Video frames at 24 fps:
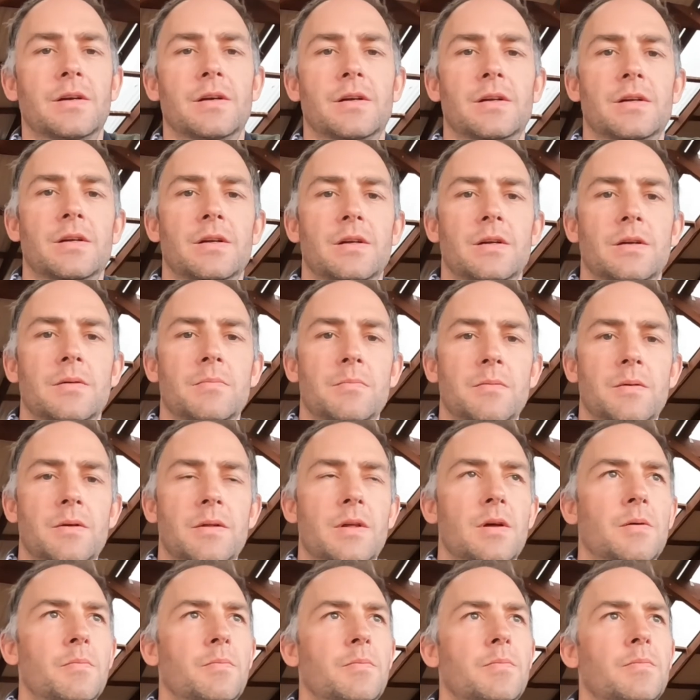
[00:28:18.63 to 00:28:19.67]
And
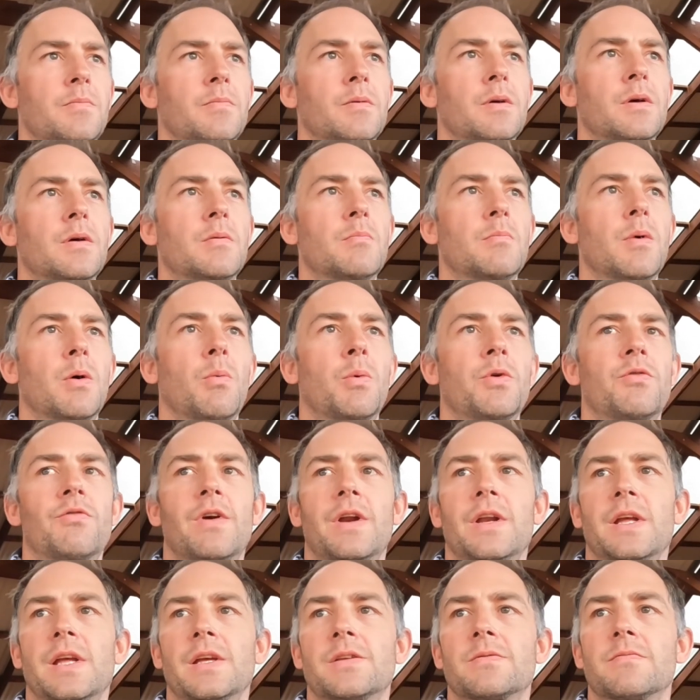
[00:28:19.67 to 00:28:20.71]
then went
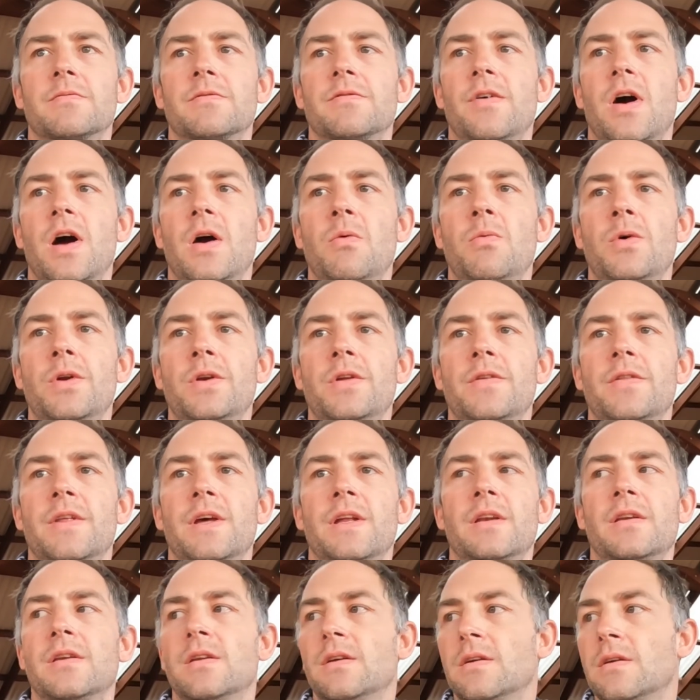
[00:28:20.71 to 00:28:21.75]
around and get some firewood and
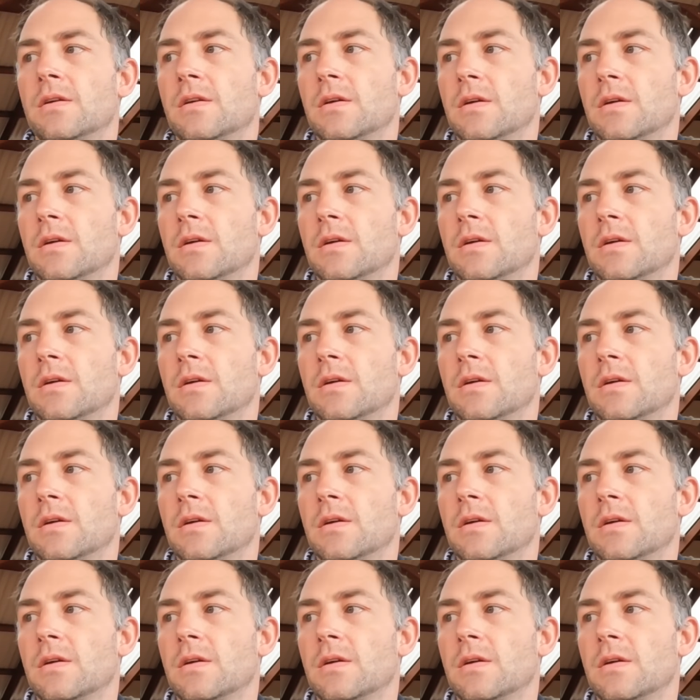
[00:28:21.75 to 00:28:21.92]
then